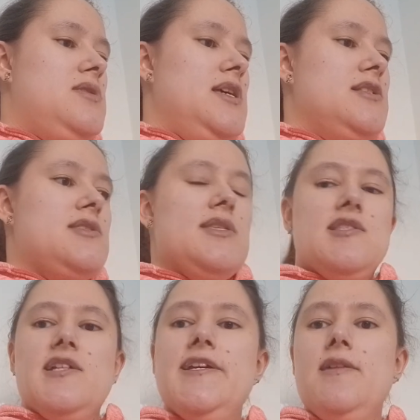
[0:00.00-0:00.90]
that
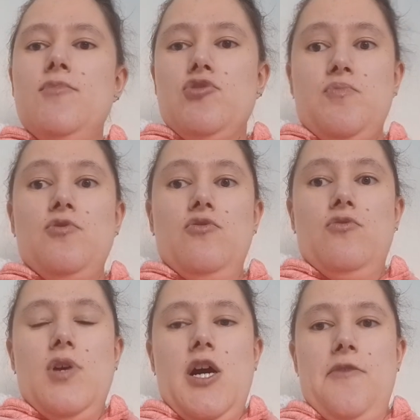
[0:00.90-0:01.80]
there's clearly
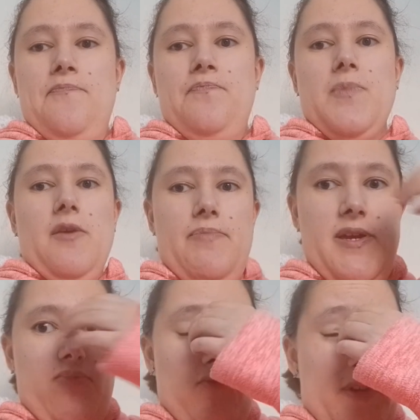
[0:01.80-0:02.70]
multiple
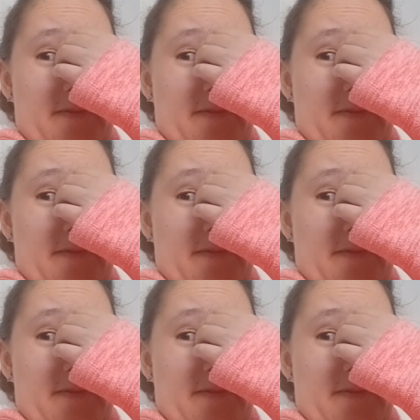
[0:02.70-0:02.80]
people